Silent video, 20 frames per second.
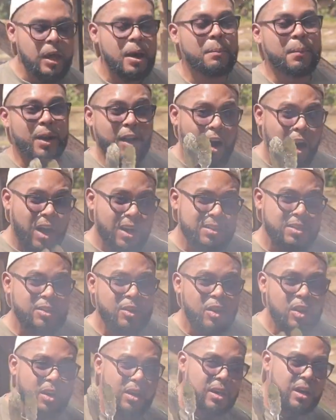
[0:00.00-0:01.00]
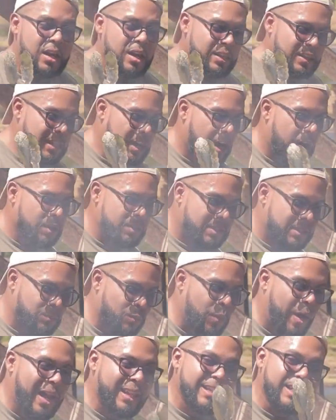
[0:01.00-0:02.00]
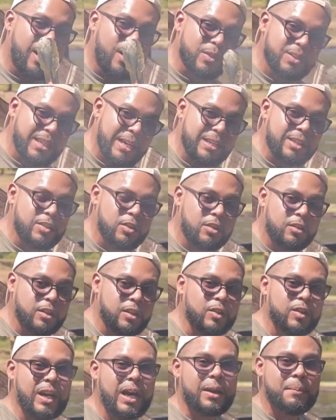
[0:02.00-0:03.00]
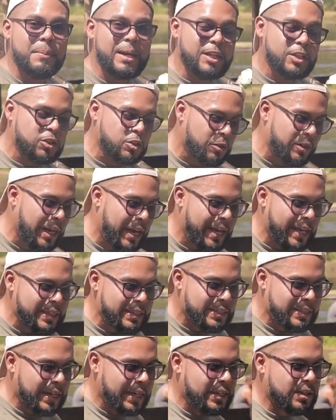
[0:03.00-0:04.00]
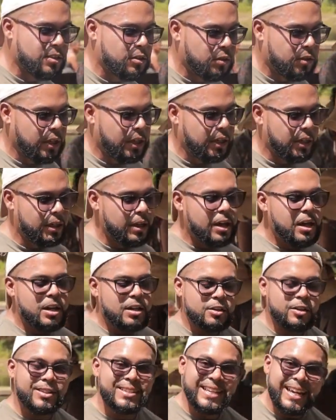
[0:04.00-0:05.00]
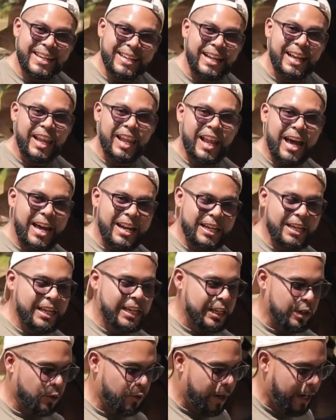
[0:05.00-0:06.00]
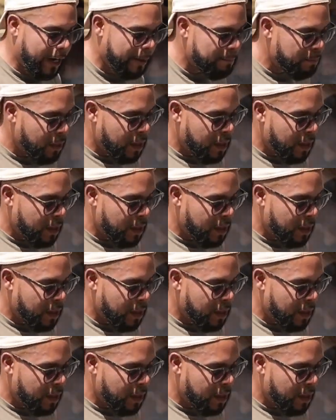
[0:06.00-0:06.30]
But also, while the outside is cooking, you gotta make sure that inside is cooking. So it's getting a lot of heat, right?